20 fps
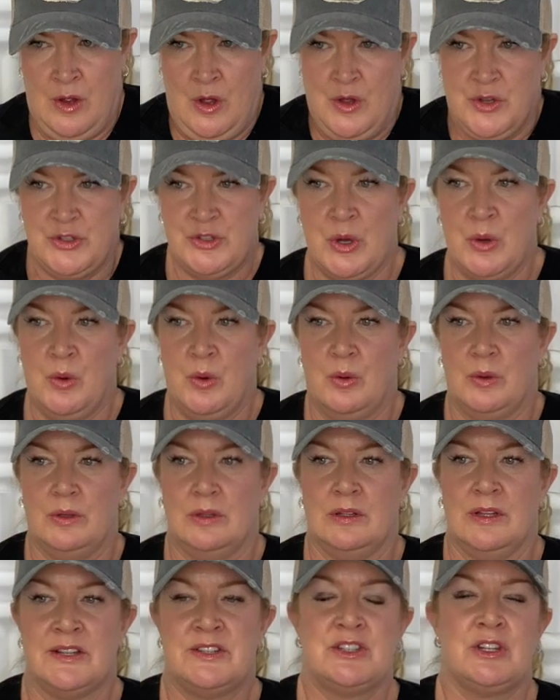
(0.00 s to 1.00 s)
So
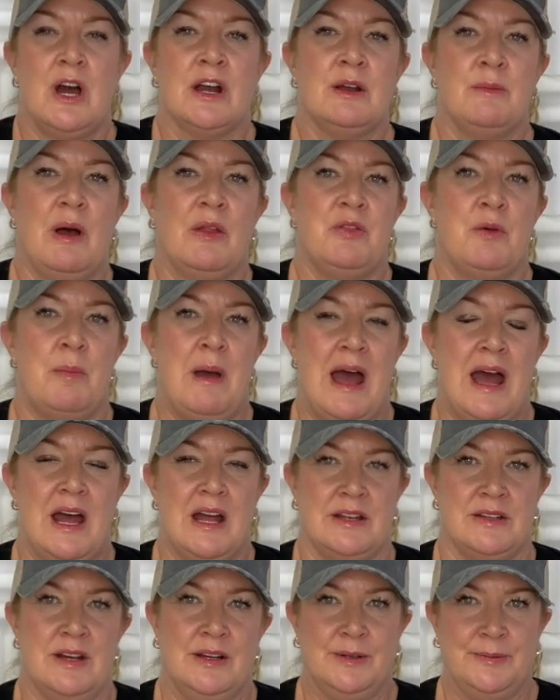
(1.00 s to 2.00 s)
let's talk about the
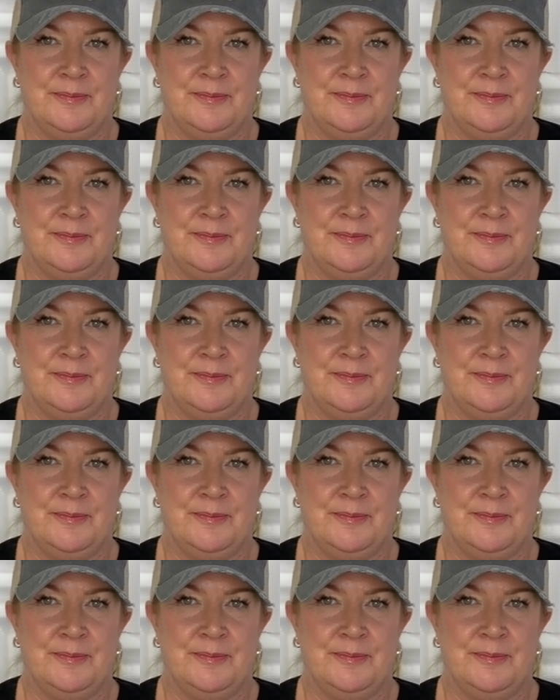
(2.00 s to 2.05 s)
bad.